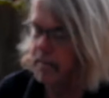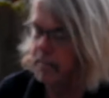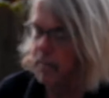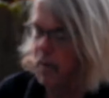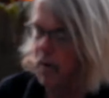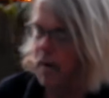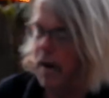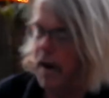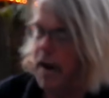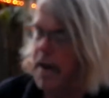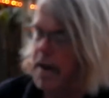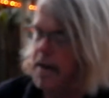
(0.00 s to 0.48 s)
the
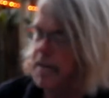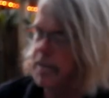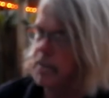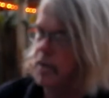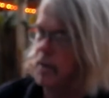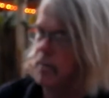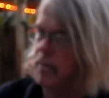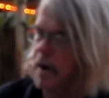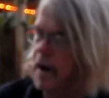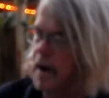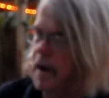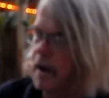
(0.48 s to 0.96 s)
more I ask
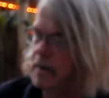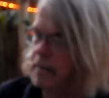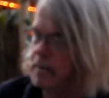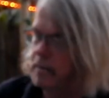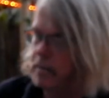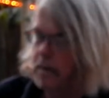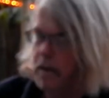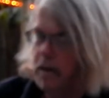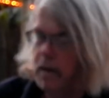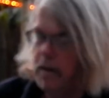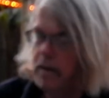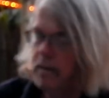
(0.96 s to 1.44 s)
around,
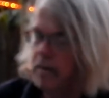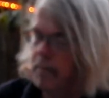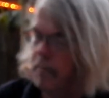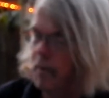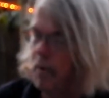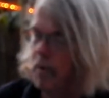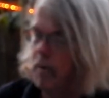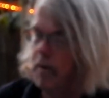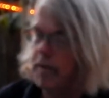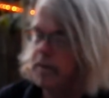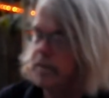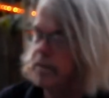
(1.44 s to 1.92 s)
the
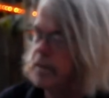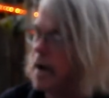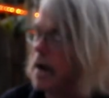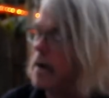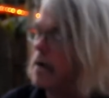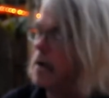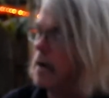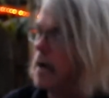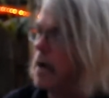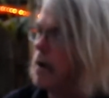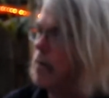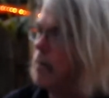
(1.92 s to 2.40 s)
more it's
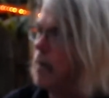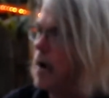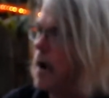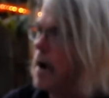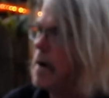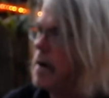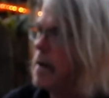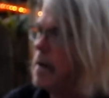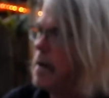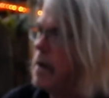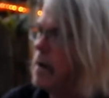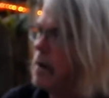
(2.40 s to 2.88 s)
kind of like
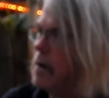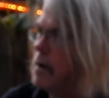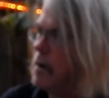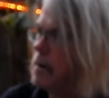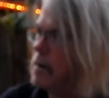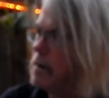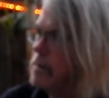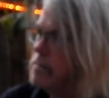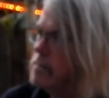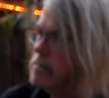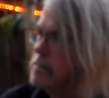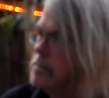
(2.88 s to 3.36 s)
right here.
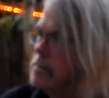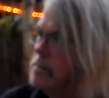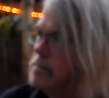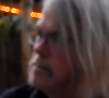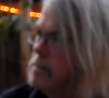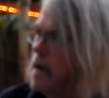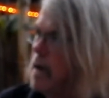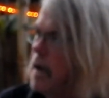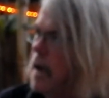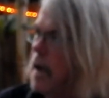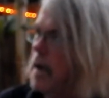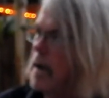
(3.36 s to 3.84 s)

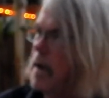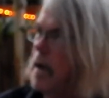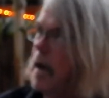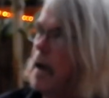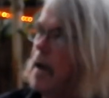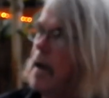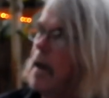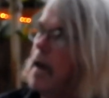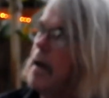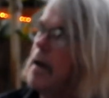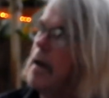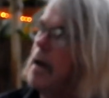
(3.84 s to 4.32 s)
And I,
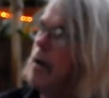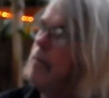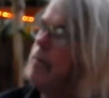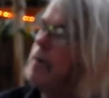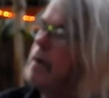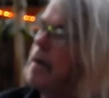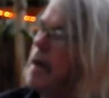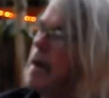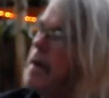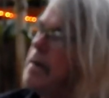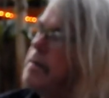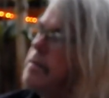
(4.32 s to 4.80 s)
and I would
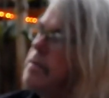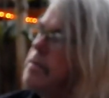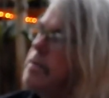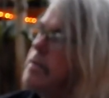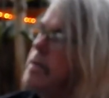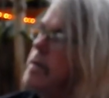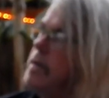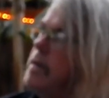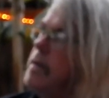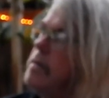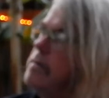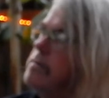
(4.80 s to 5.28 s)
hate to
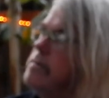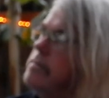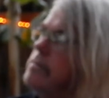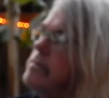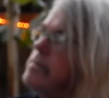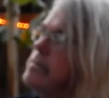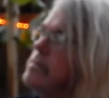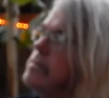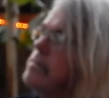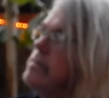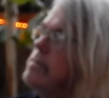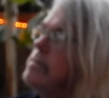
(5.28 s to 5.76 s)
see it
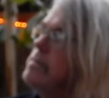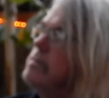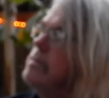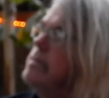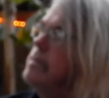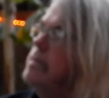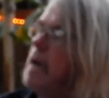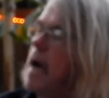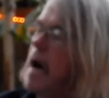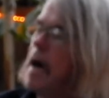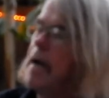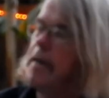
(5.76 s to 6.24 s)

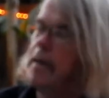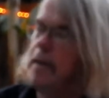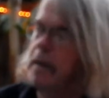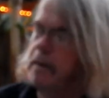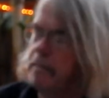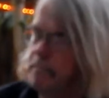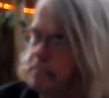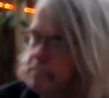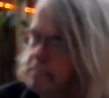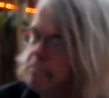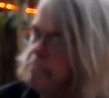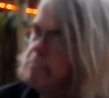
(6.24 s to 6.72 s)
not get
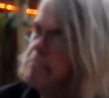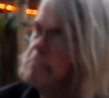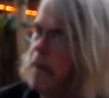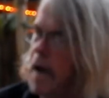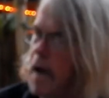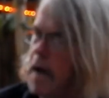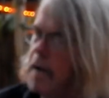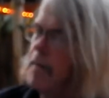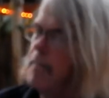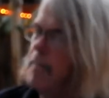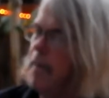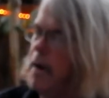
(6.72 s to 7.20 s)

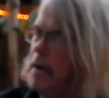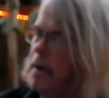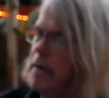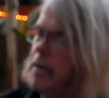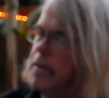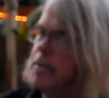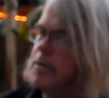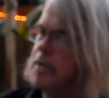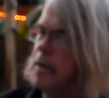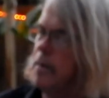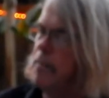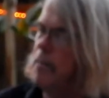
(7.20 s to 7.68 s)
documented
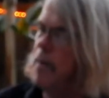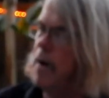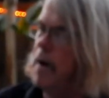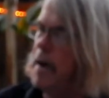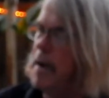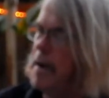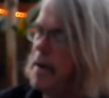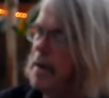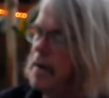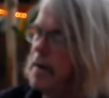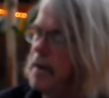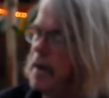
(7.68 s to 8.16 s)
in some
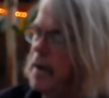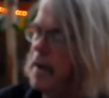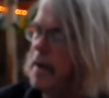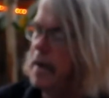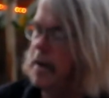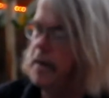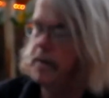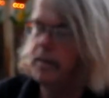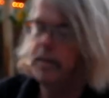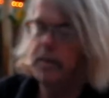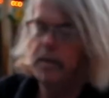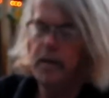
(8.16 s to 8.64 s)
way. And,
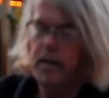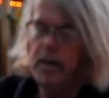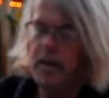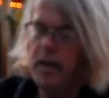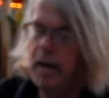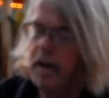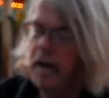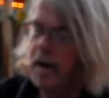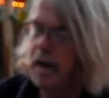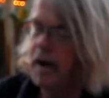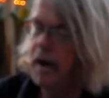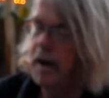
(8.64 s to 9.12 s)
and
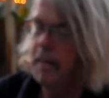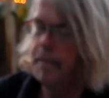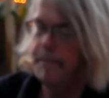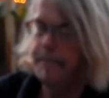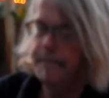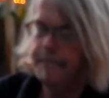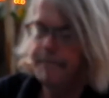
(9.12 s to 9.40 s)
um,